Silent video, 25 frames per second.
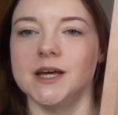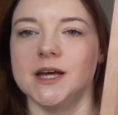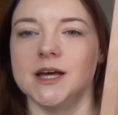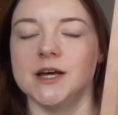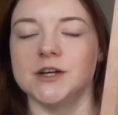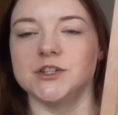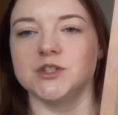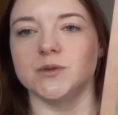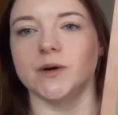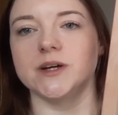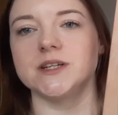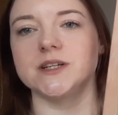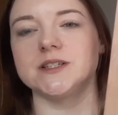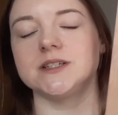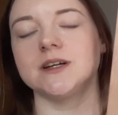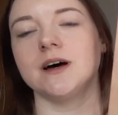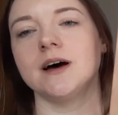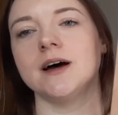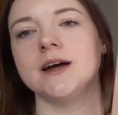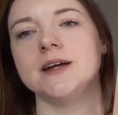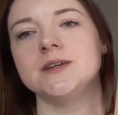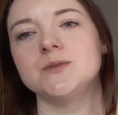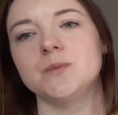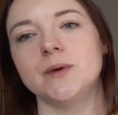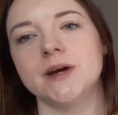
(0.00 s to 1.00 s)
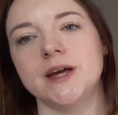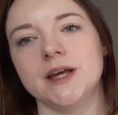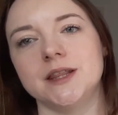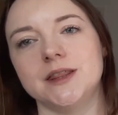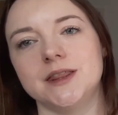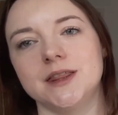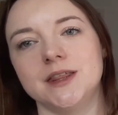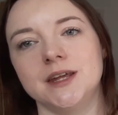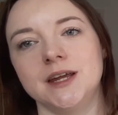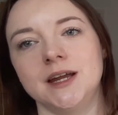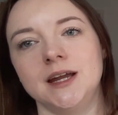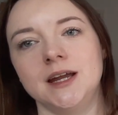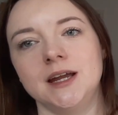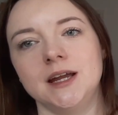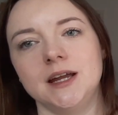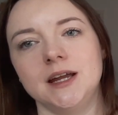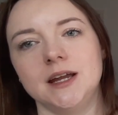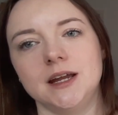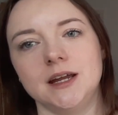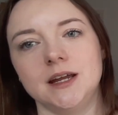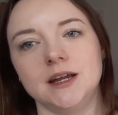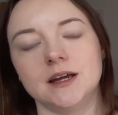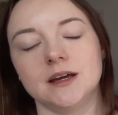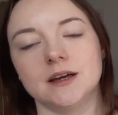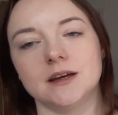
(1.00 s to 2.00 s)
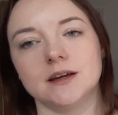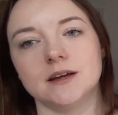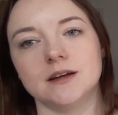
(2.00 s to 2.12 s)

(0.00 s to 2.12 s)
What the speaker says: So I started with the